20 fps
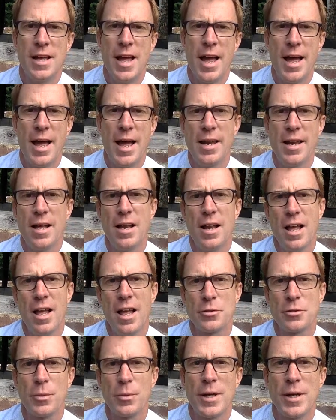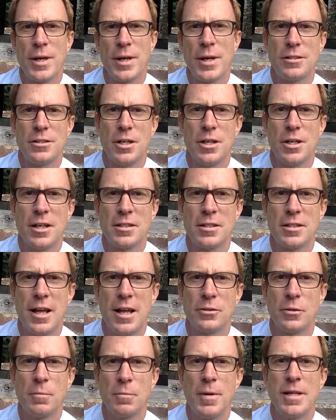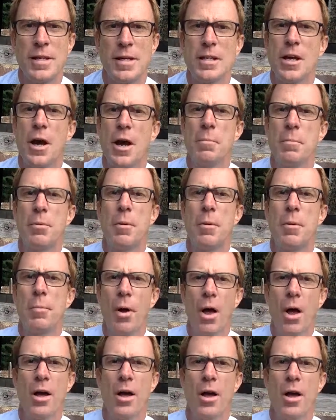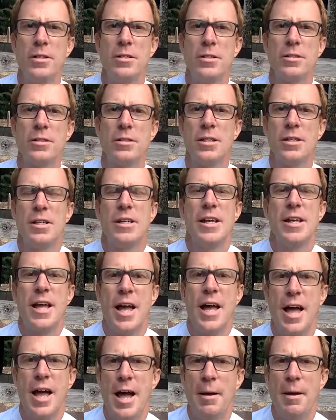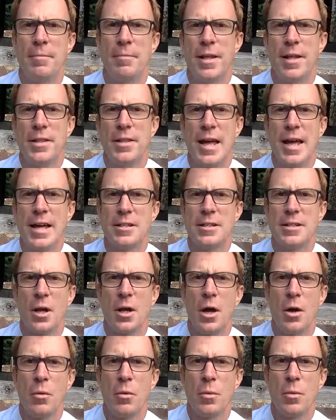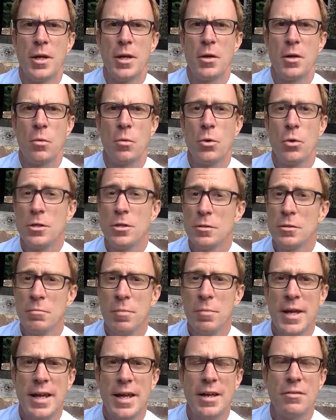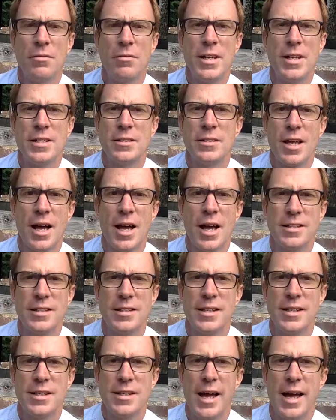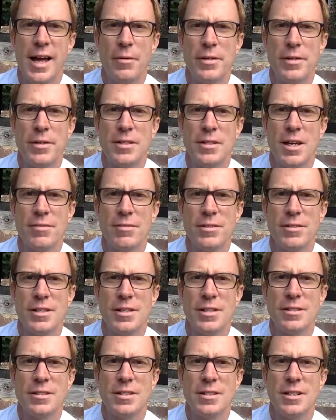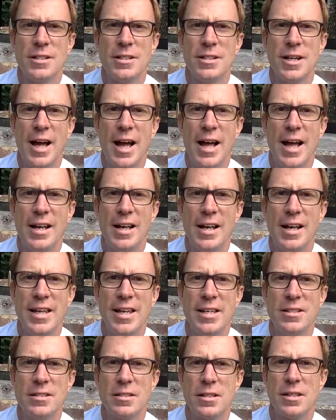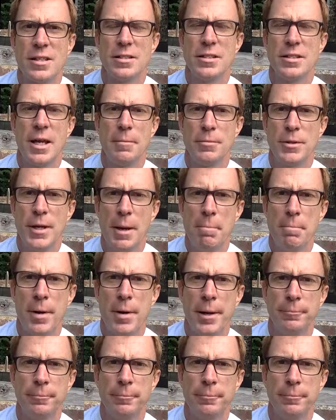And at last week's church council meeting, I proposed that we wouldn't be restarting our services until at least September.